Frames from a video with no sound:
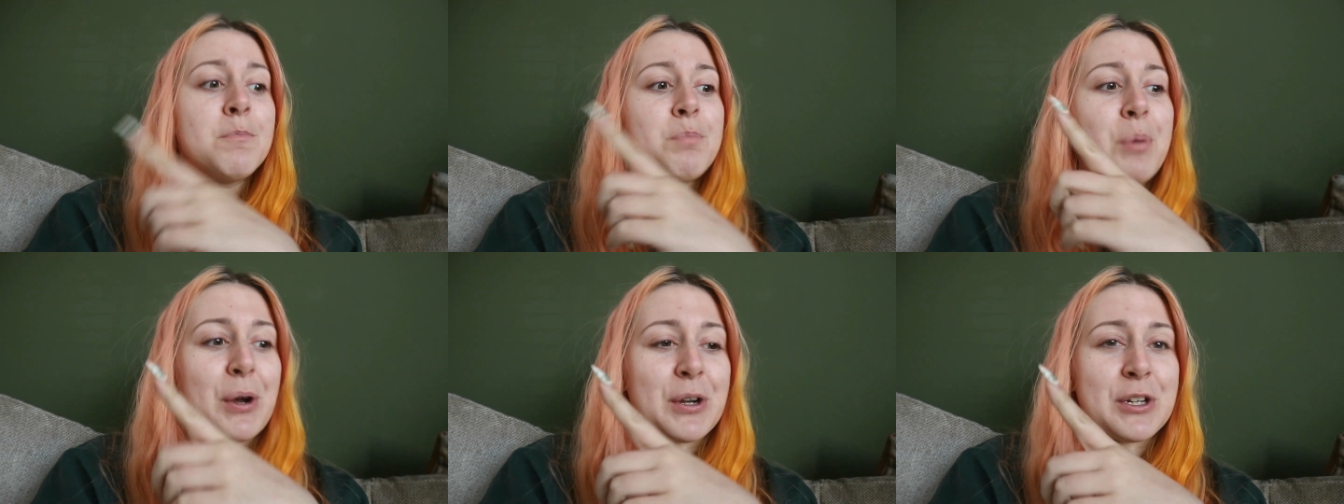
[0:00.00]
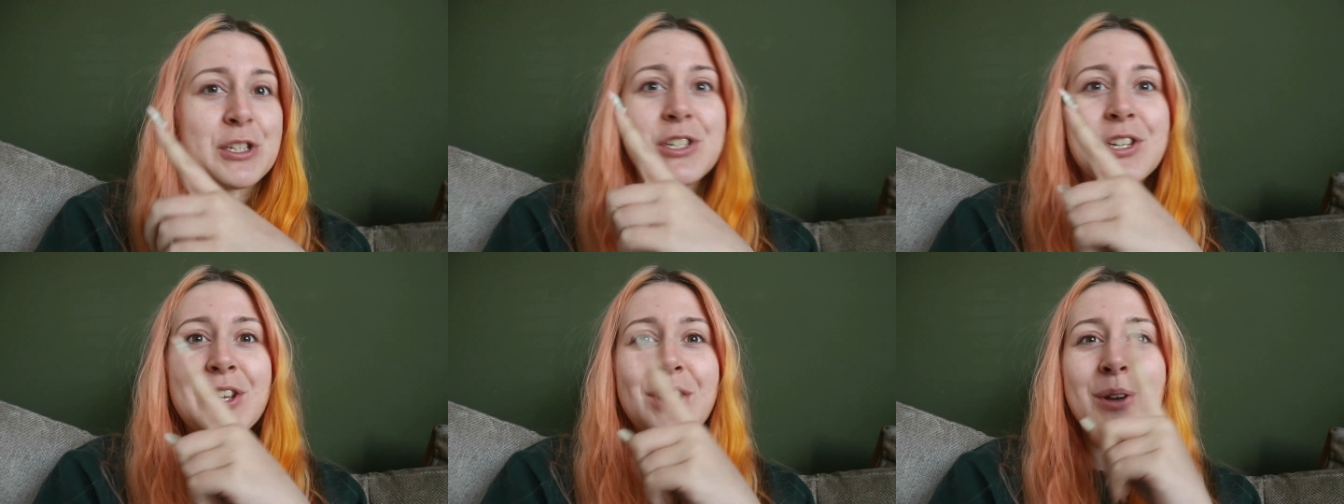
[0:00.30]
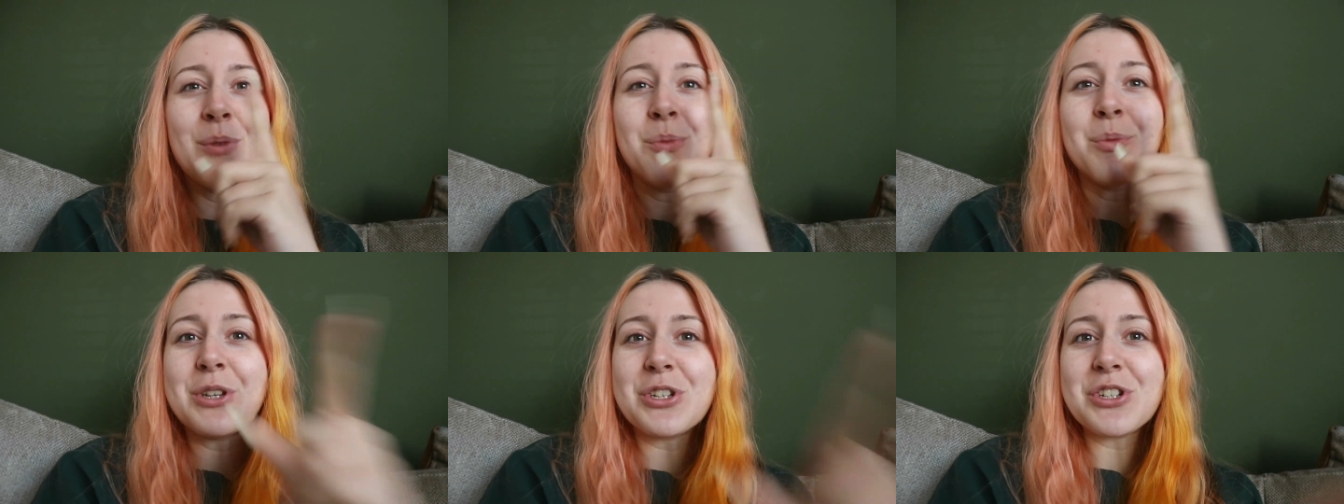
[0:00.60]
But
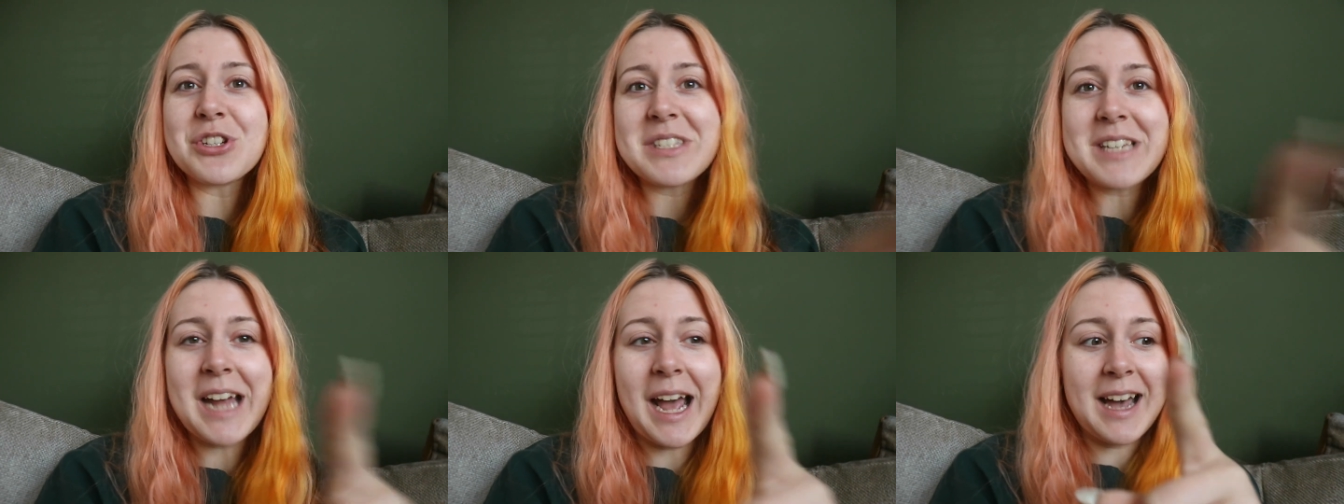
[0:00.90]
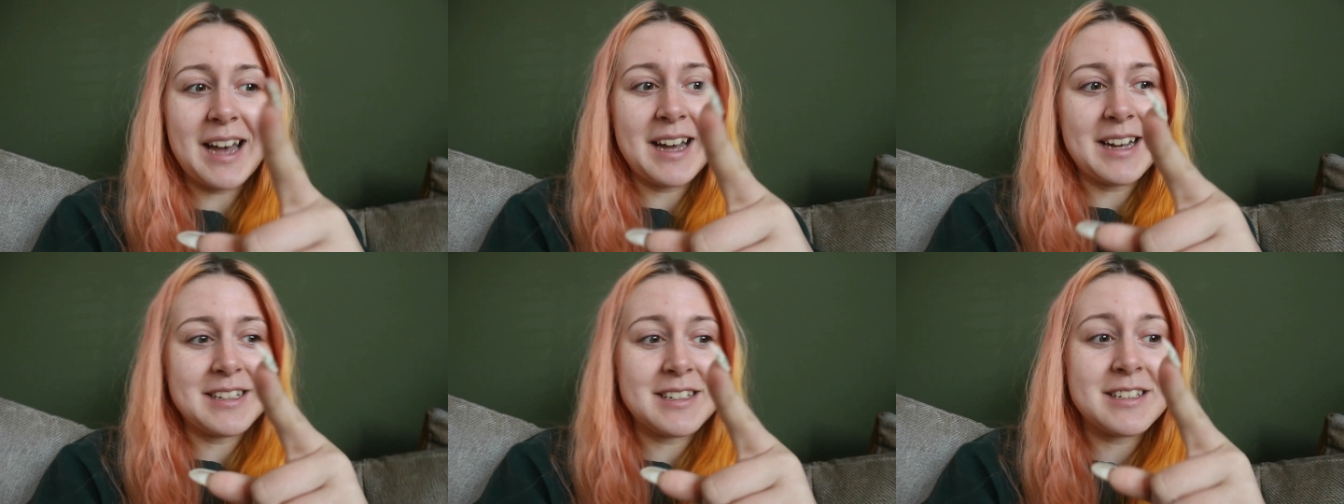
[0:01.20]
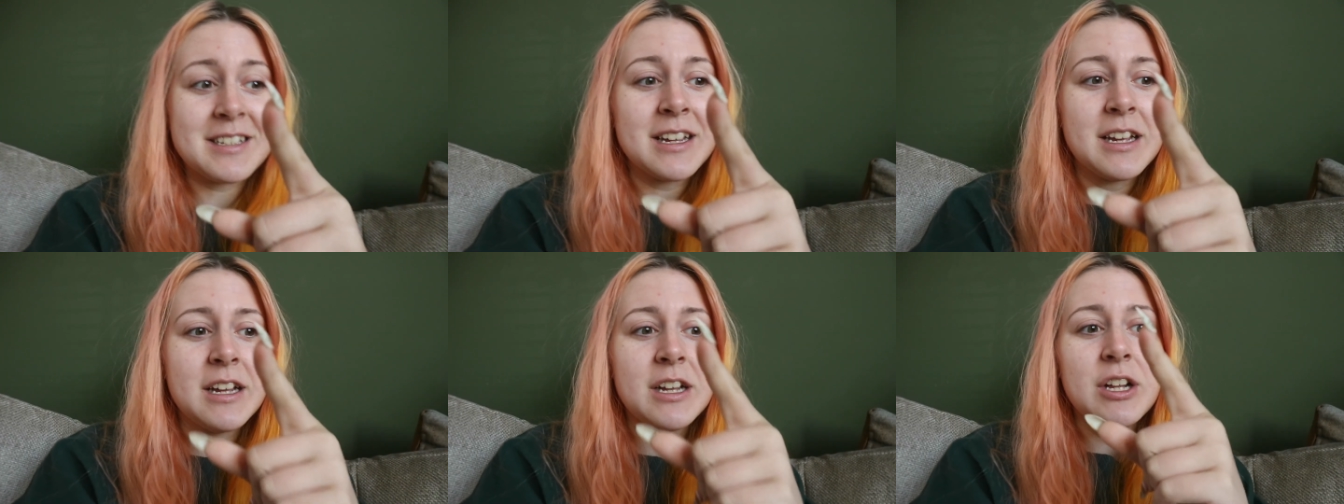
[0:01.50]
we just
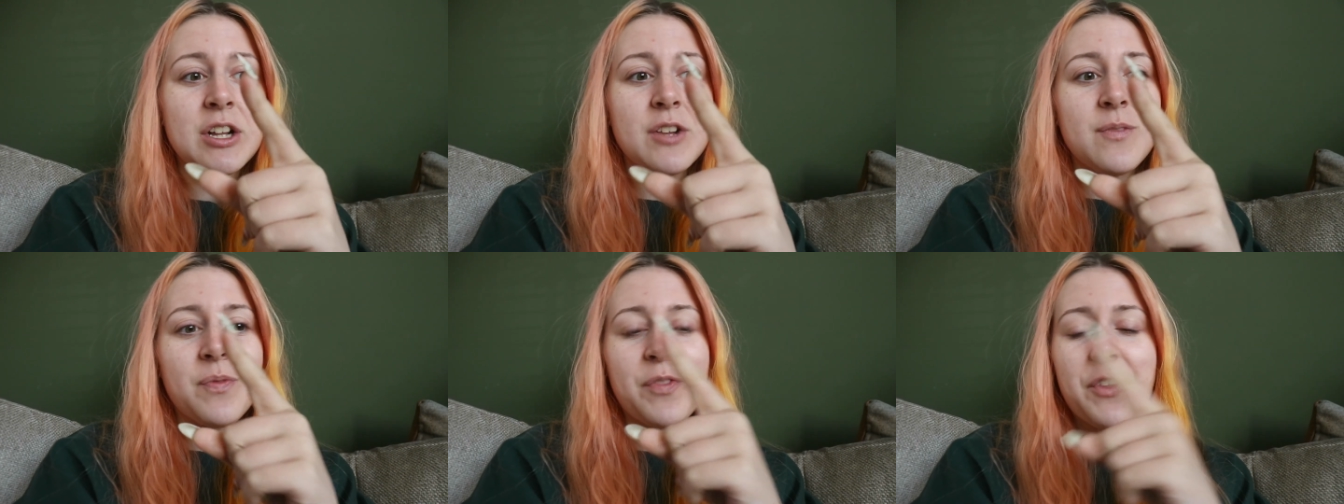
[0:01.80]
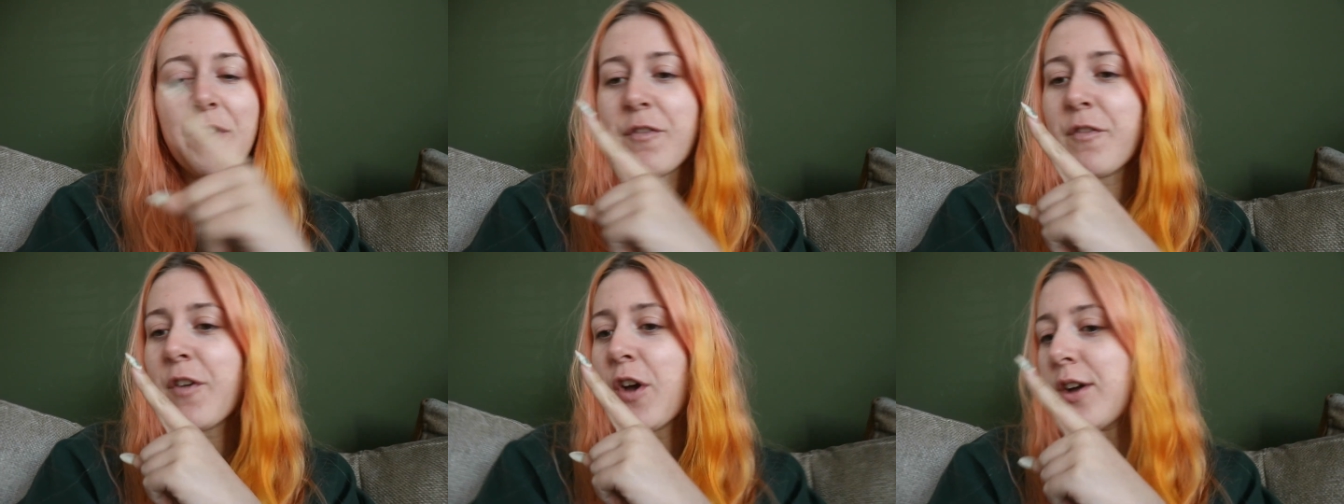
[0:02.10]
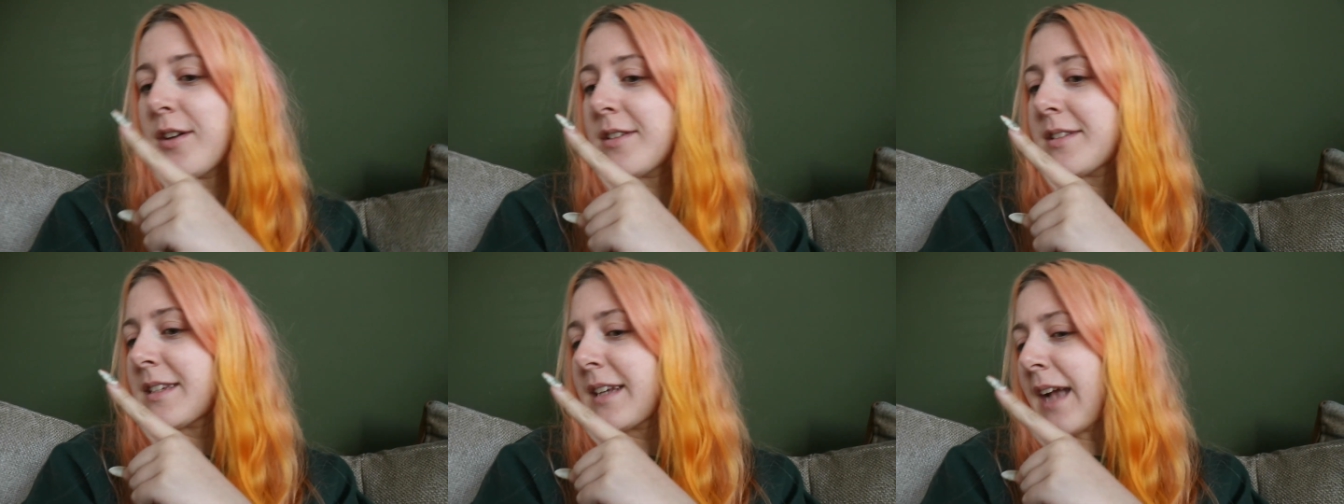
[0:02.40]
had the
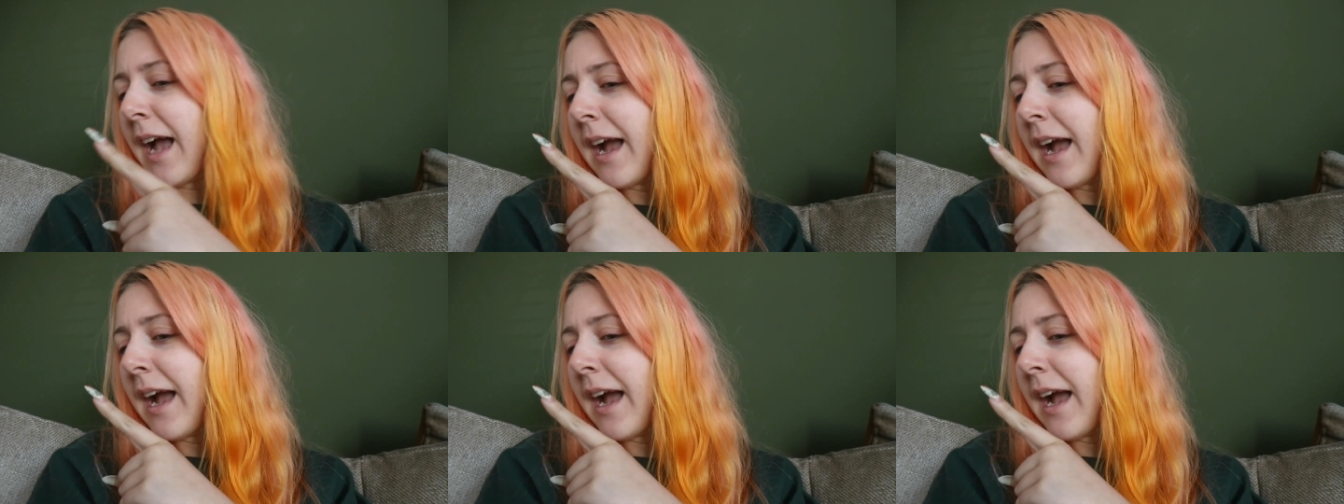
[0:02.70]
first